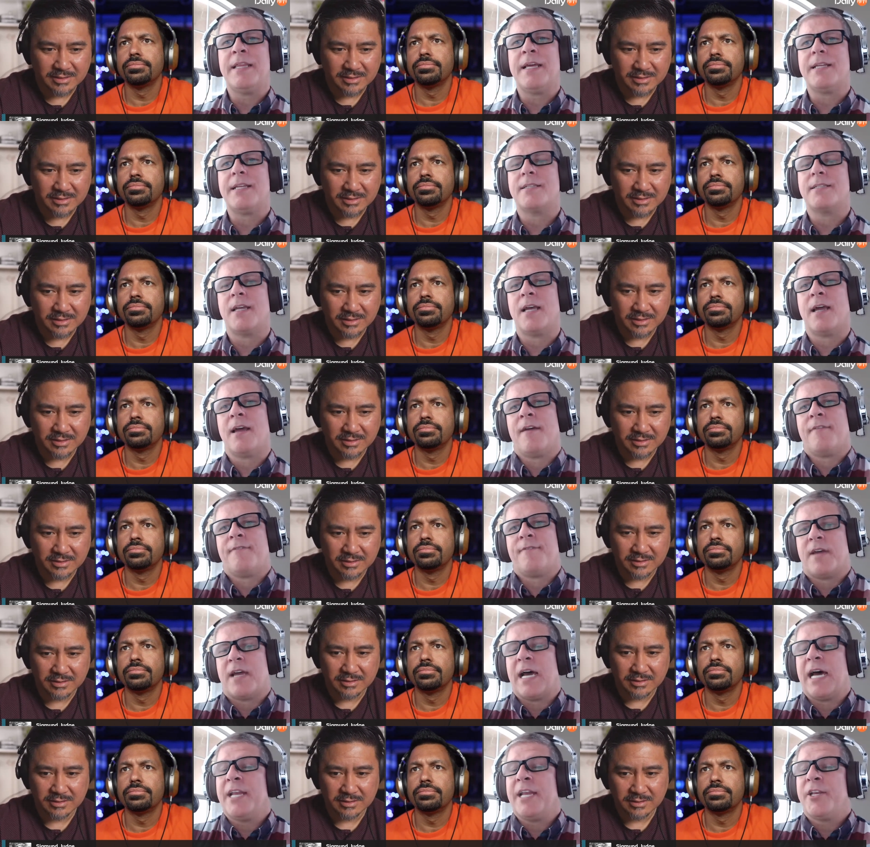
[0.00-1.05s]
Speaker 1: that's
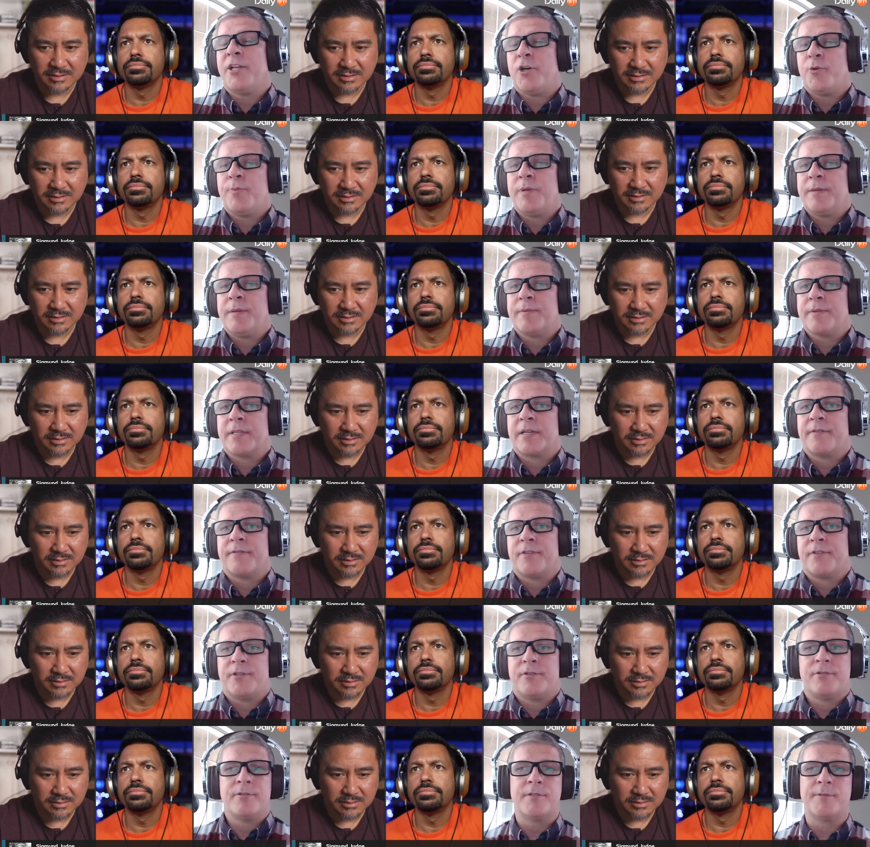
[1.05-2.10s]
I know people that have
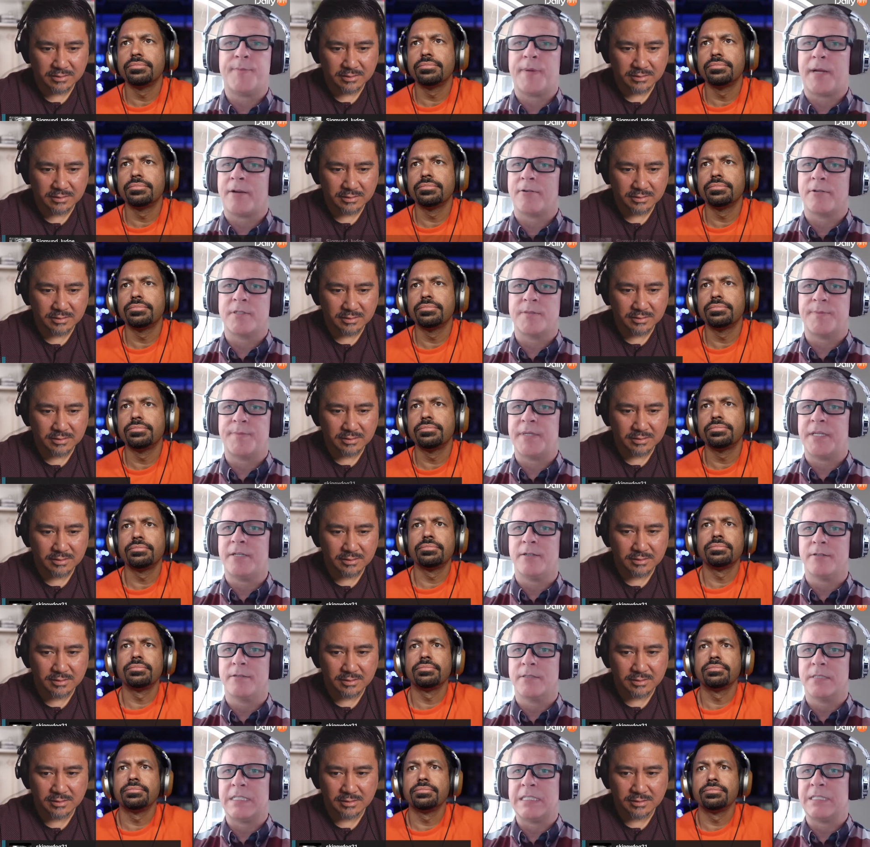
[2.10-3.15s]
used powered
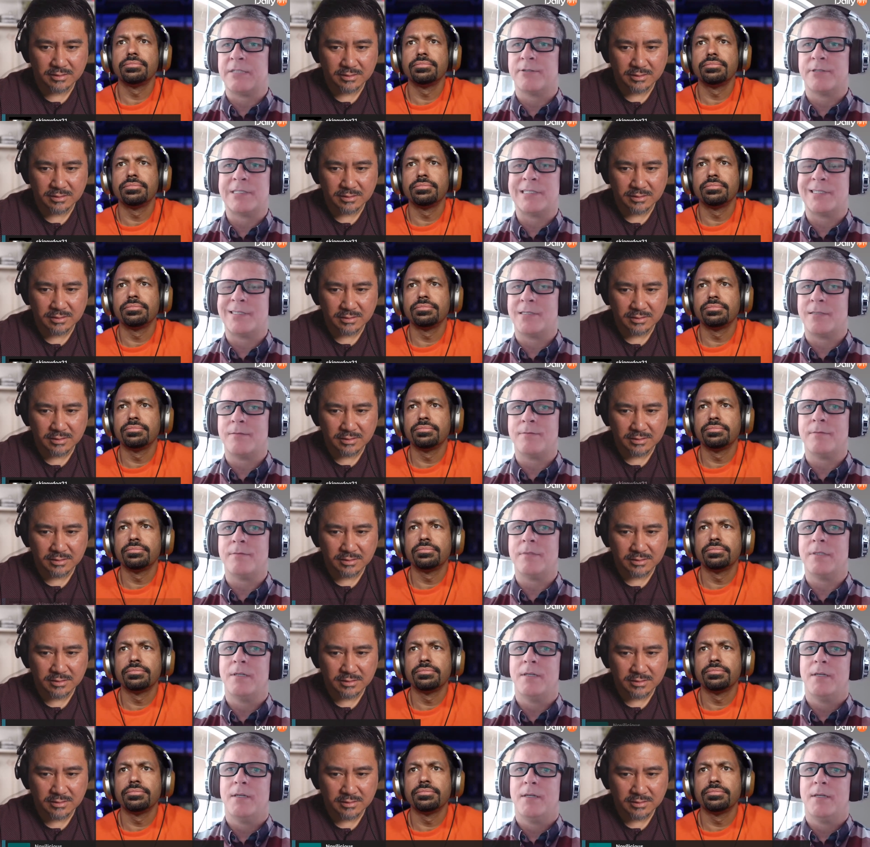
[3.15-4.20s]
speakers in their system,
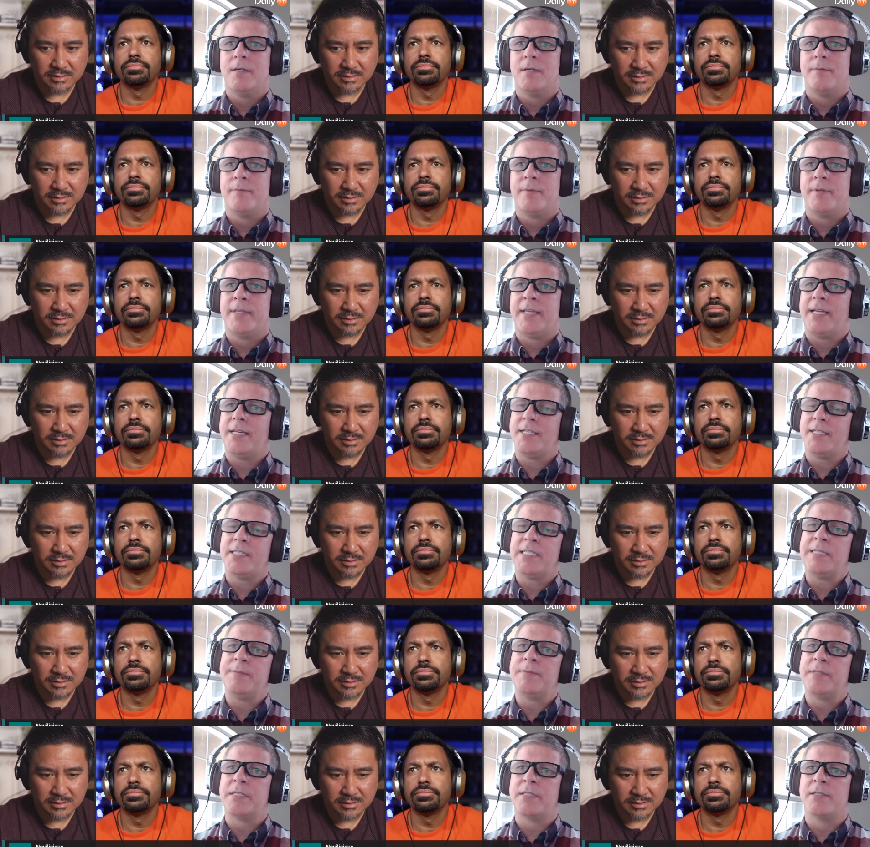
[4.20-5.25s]
but that just
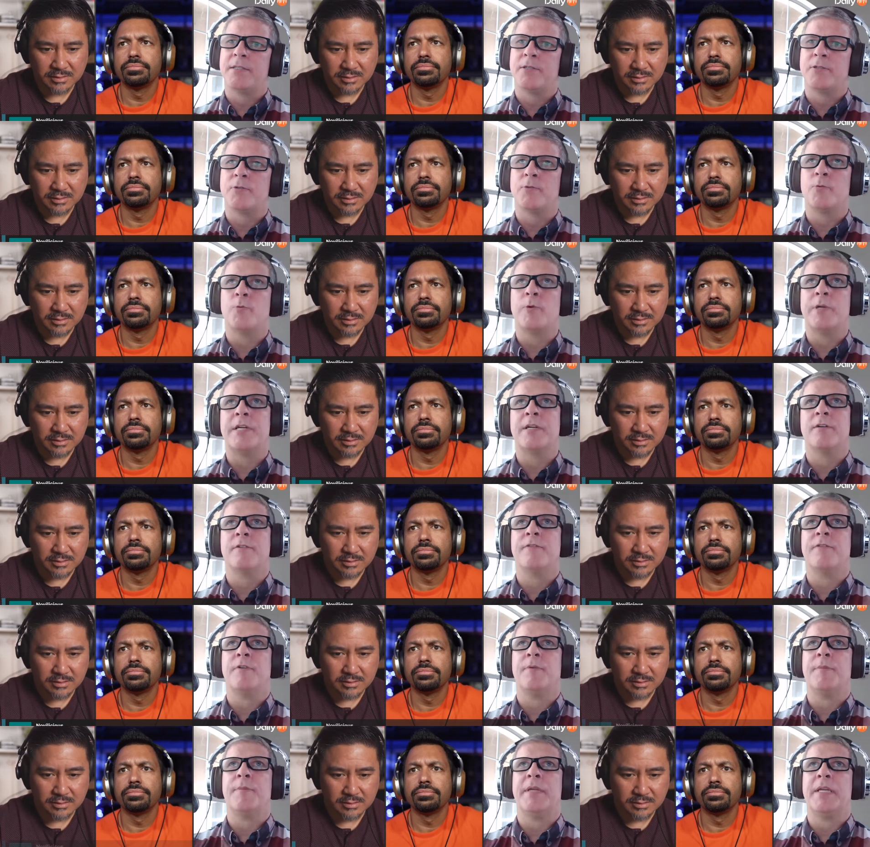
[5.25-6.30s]
seems a little weird
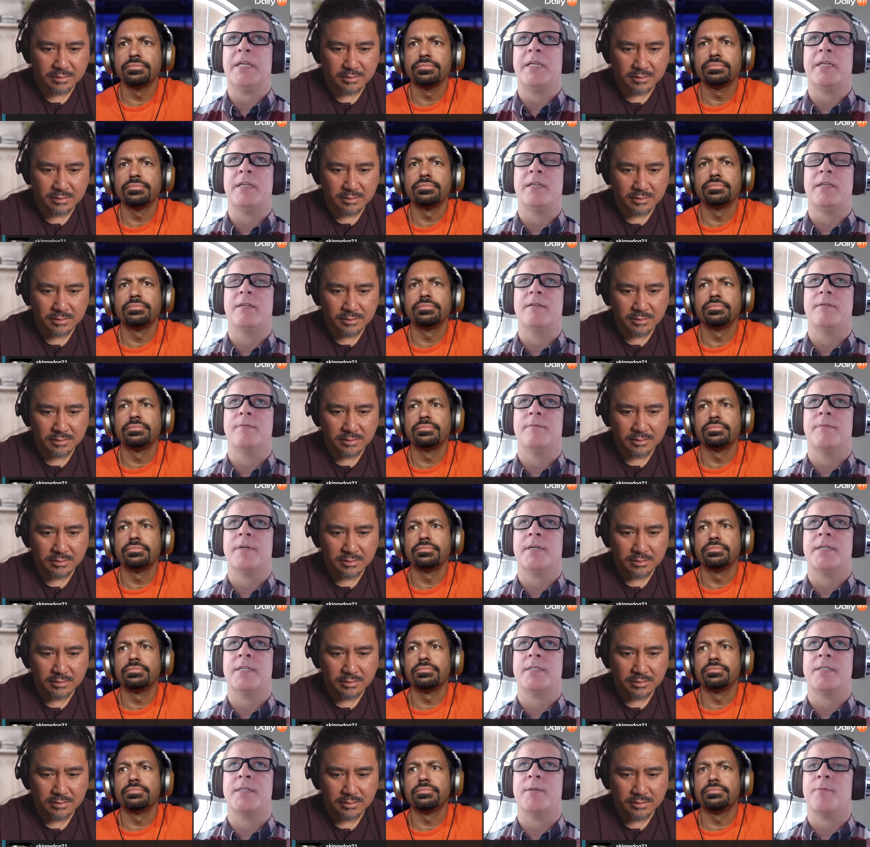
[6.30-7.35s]
for me
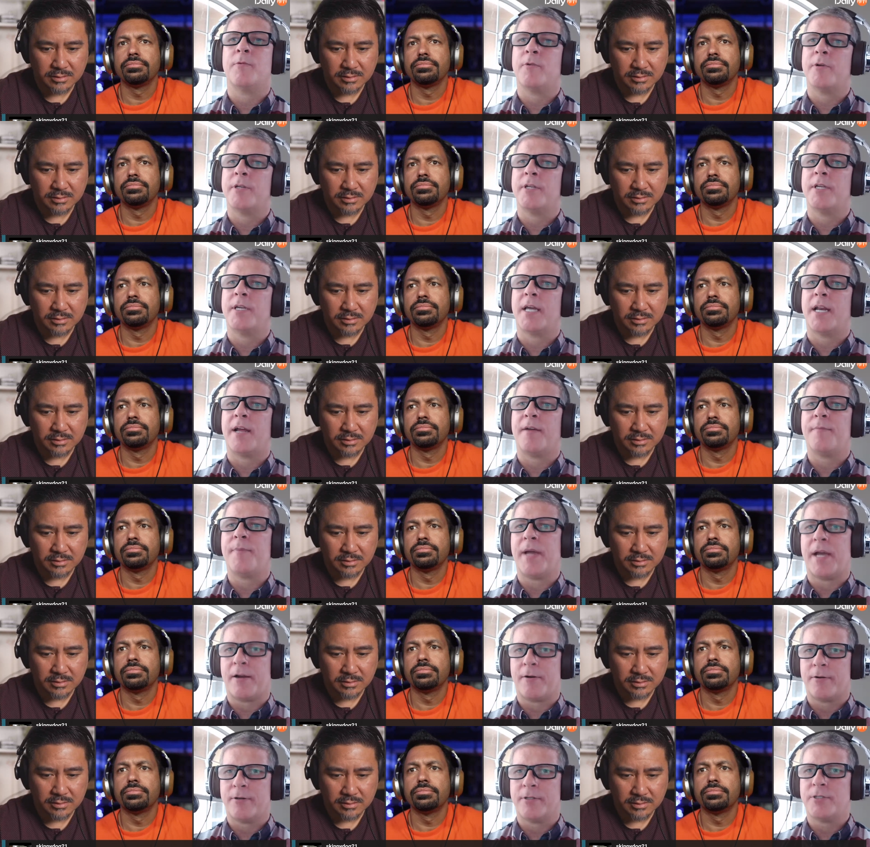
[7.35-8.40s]
because number one, you got to have
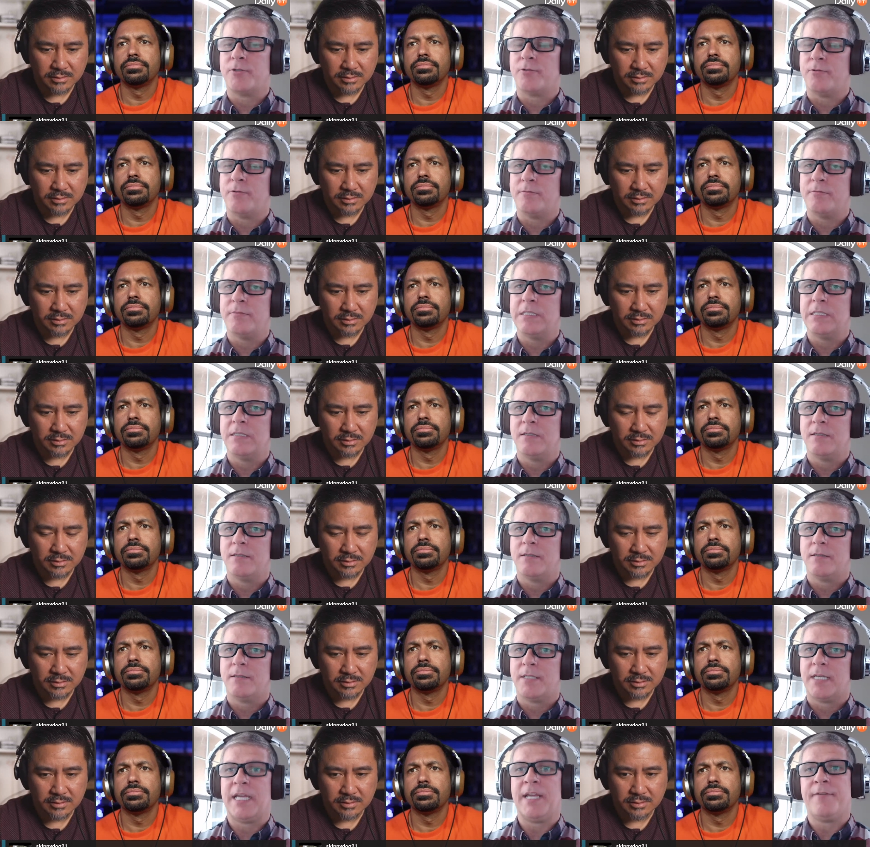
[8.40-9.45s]
power to them,
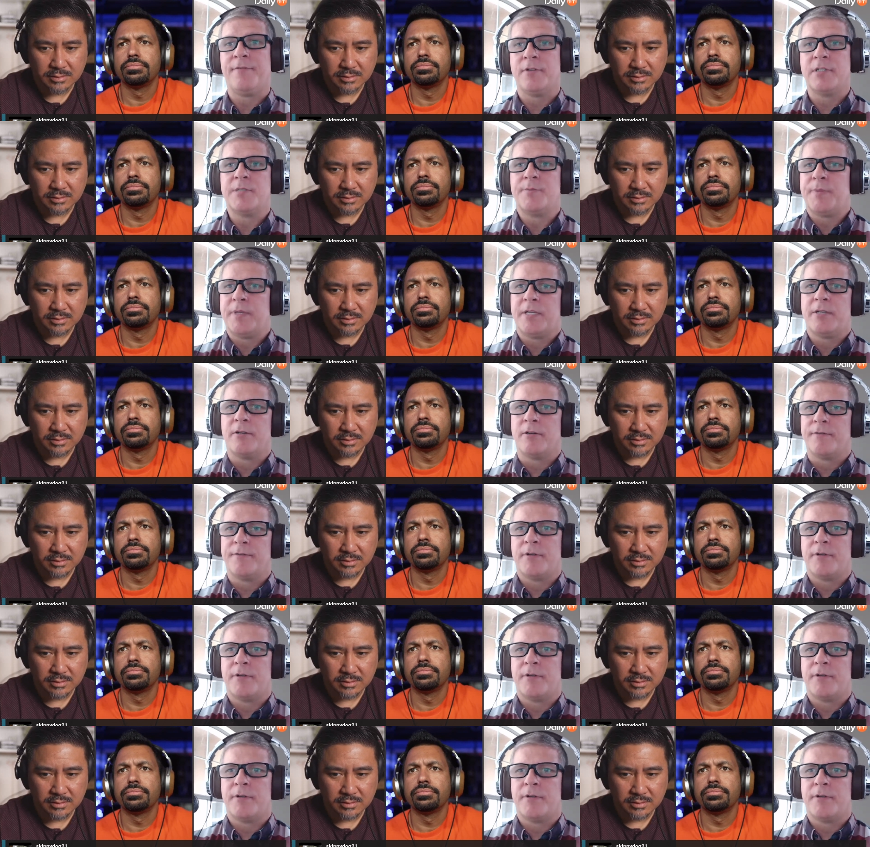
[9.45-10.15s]
to every speaker.